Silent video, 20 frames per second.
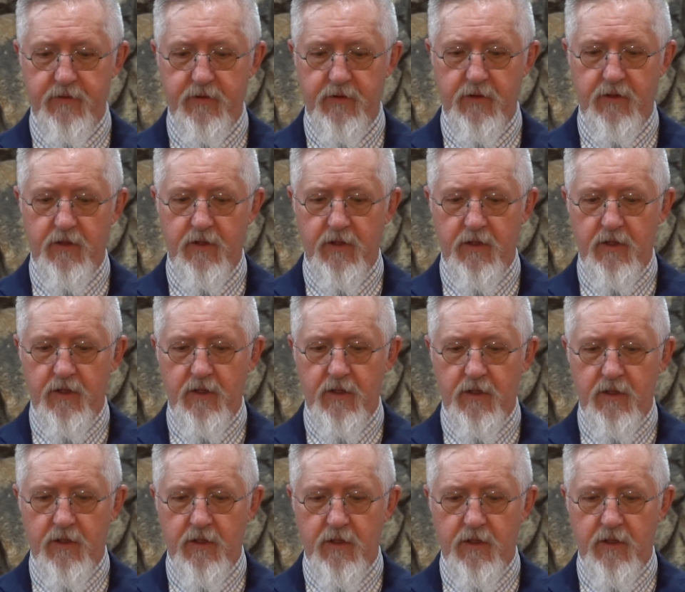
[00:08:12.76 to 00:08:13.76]

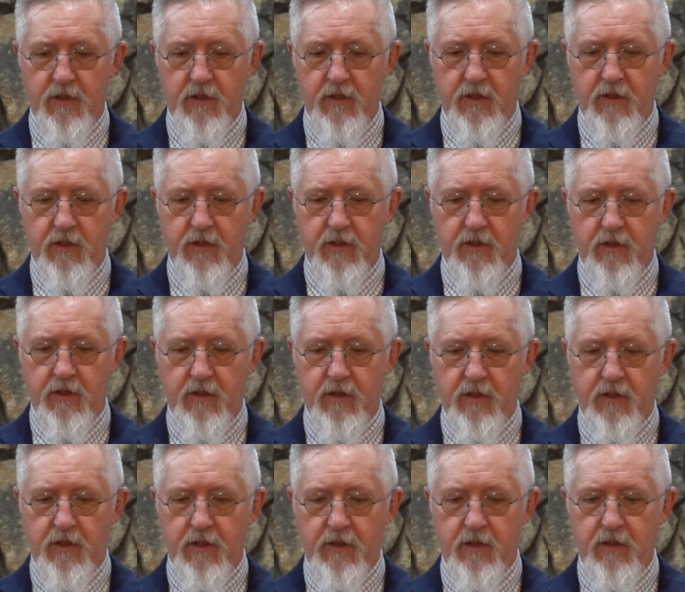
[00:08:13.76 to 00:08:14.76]

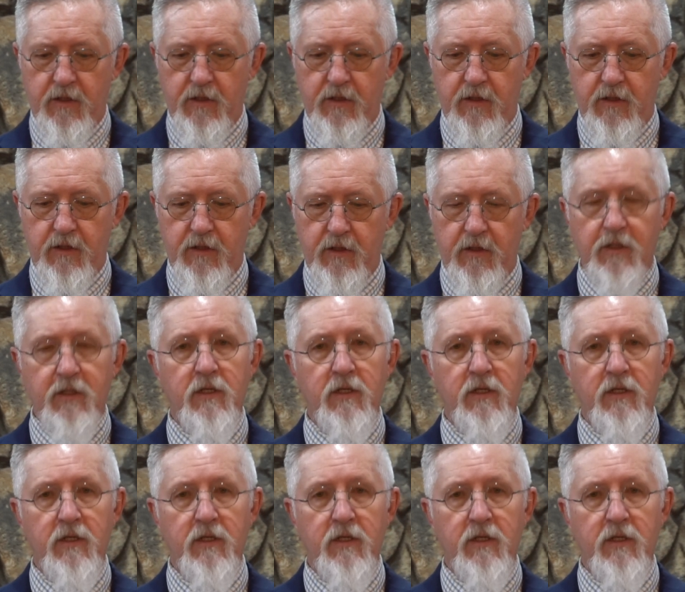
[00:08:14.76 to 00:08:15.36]
No one is speaking in this clip.